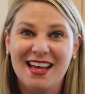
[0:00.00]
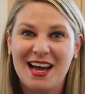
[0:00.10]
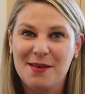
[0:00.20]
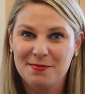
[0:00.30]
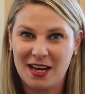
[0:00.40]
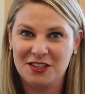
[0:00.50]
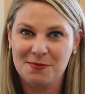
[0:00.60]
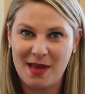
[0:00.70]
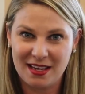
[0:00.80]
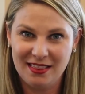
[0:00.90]
I'm
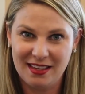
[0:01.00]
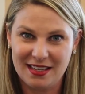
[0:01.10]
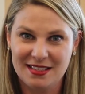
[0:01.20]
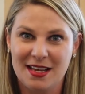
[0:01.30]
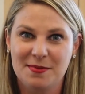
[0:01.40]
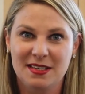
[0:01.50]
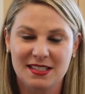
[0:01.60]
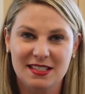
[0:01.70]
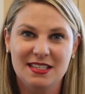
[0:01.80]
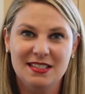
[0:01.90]
Dr. Megan Leeds. I'm the
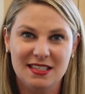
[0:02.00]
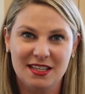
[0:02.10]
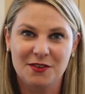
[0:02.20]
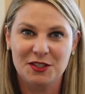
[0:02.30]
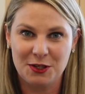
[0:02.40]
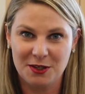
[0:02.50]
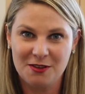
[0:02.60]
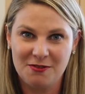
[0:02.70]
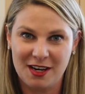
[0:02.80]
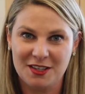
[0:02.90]
Assistant Dean of Student
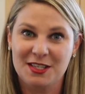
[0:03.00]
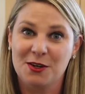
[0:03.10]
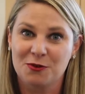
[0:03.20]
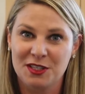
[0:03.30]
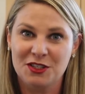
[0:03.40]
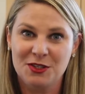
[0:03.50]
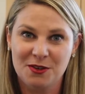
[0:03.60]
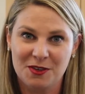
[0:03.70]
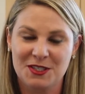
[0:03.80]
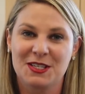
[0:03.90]
Affairs here at Regis
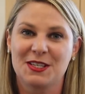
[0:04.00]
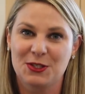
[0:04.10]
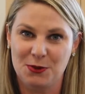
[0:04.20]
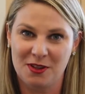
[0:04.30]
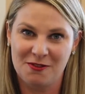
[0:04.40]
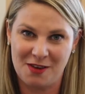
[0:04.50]
University School of